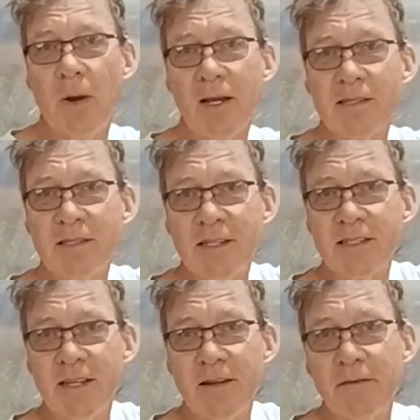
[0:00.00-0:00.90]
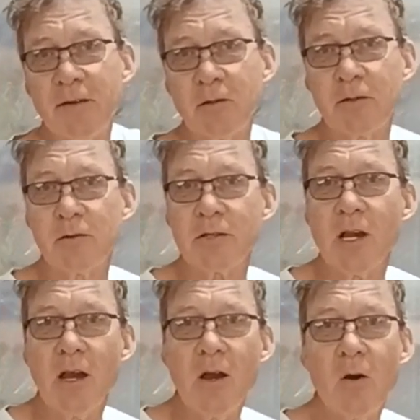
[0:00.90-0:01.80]
by 16
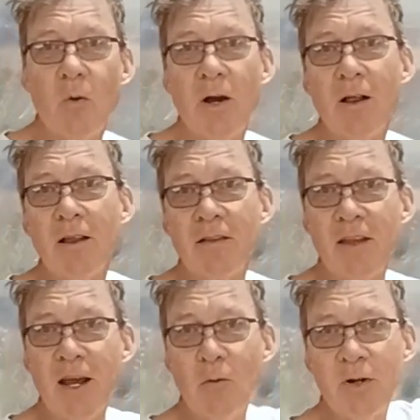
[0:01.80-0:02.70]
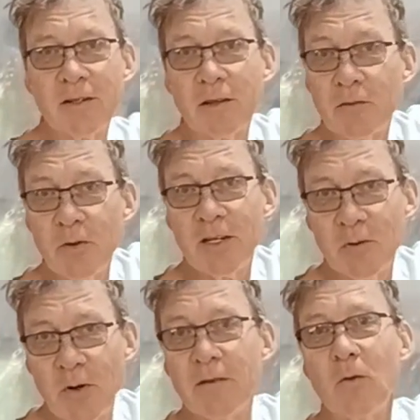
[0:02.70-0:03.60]
filters. Well, then I went to 3
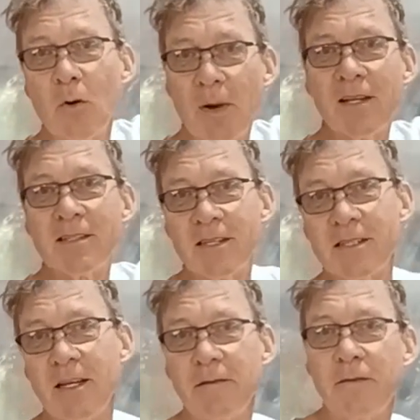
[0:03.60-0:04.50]
24 by 16